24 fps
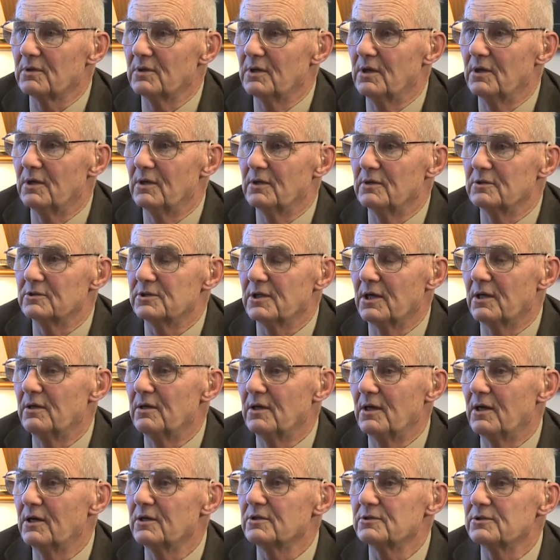and sudden
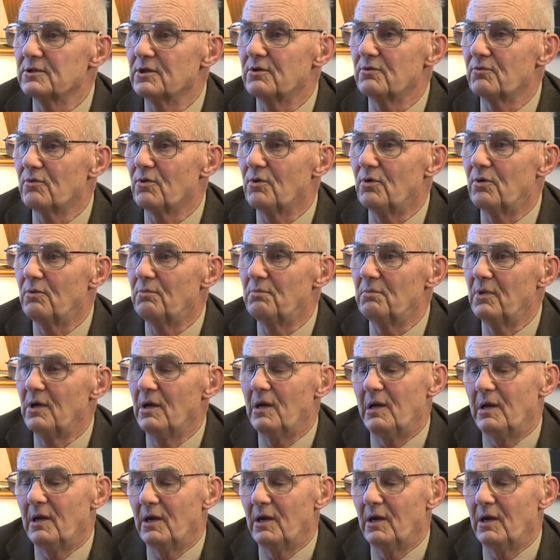death syndrome